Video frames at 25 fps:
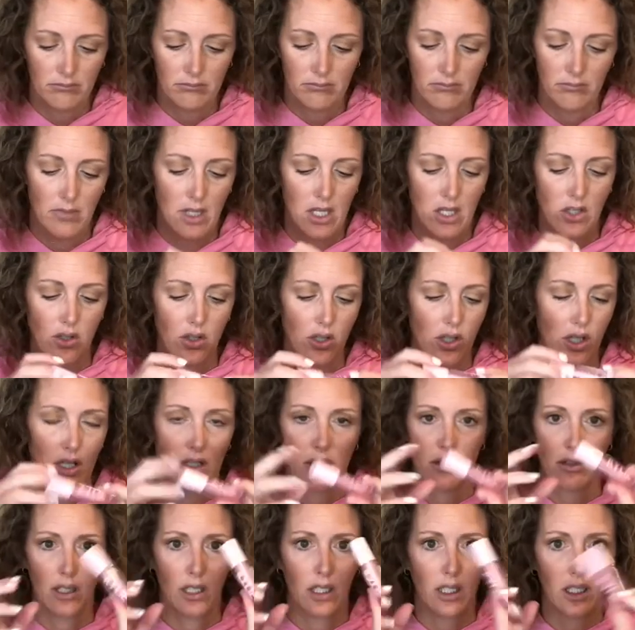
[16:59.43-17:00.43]
It's
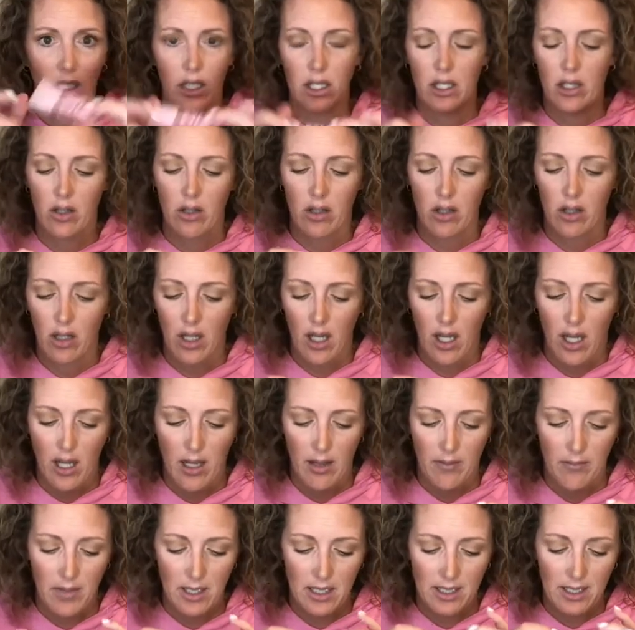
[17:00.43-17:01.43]
just a clear,
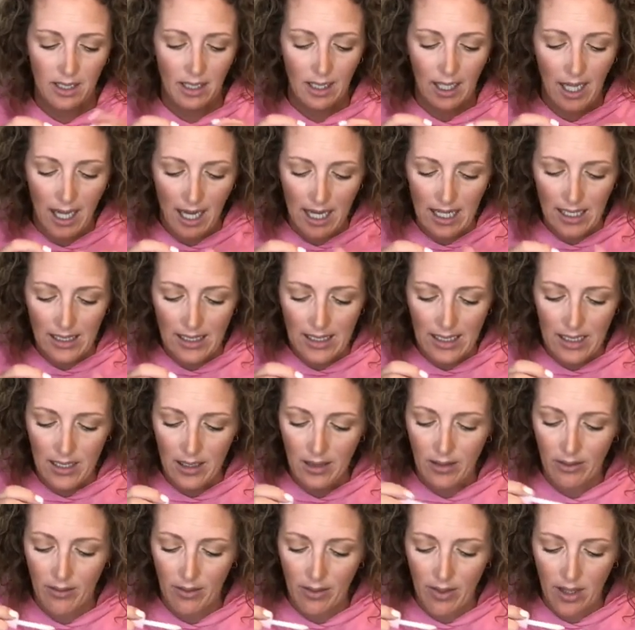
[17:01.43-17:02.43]
it's a Kylie
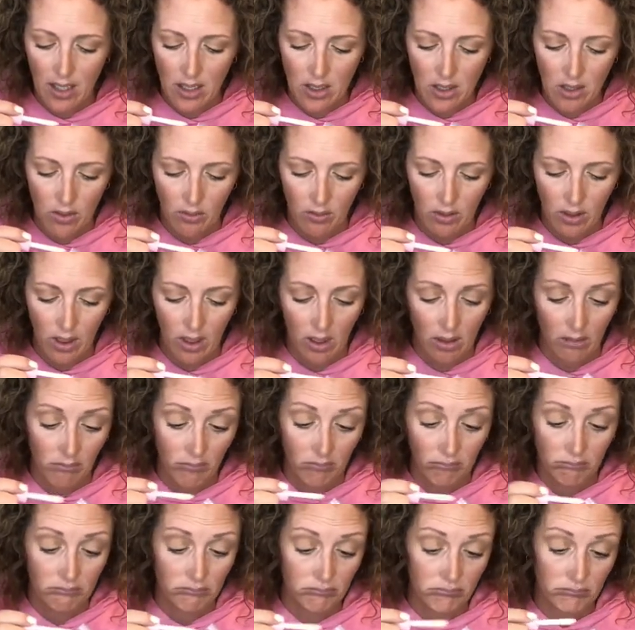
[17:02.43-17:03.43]
that you can
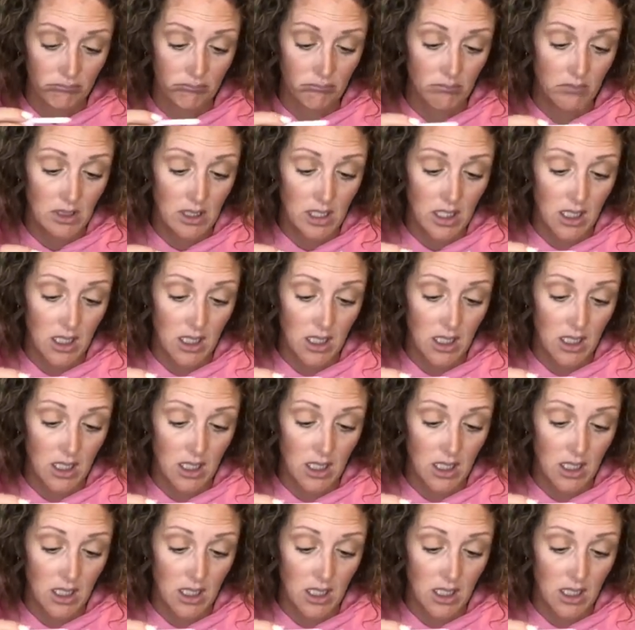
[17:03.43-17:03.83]
get at